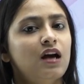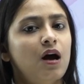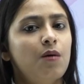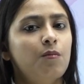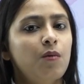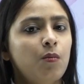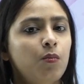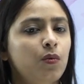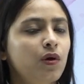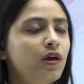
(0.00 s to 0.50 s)

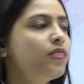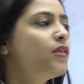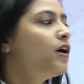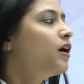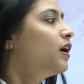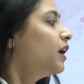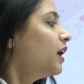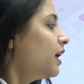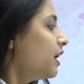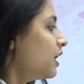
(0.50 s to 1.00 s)
come up with?
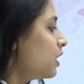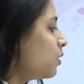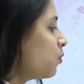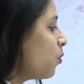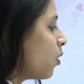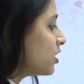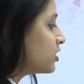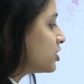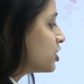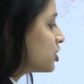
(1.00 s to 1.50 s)
He
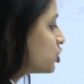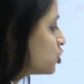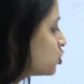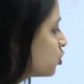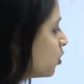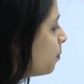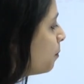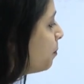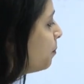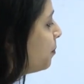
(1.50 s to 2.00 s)
wanted
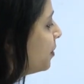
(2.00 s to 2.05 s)
to